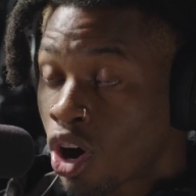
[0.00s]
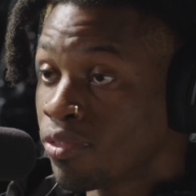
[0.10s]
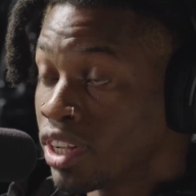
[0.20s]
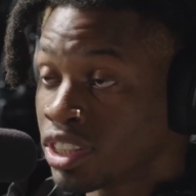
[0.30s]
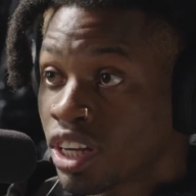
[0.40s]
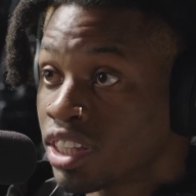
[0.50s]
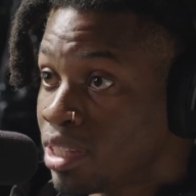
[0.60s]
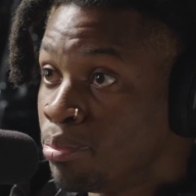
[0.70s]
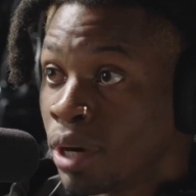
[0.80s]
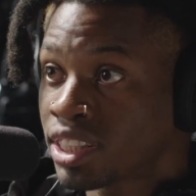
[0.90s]
Harvey and
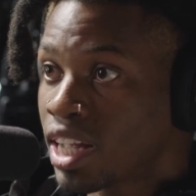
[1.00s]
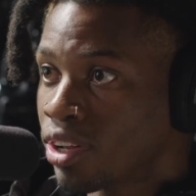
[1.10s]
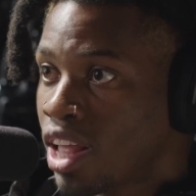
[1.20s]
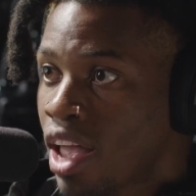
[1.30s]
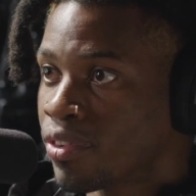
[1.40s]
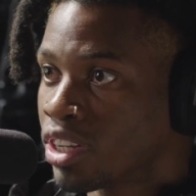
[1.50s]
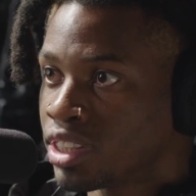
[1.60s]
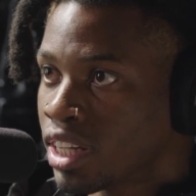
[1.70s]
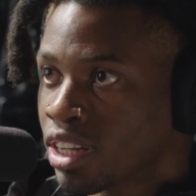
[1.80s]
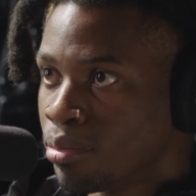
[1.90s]
Chauncey bust out laughing
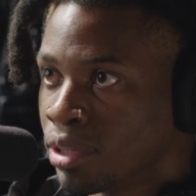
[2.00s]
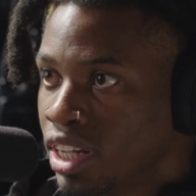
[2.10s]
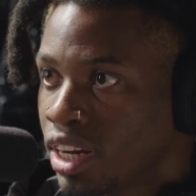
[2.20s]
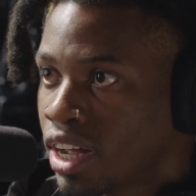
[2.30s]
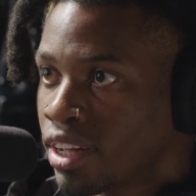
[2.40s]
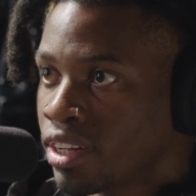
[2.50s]
because they couldn't believe that.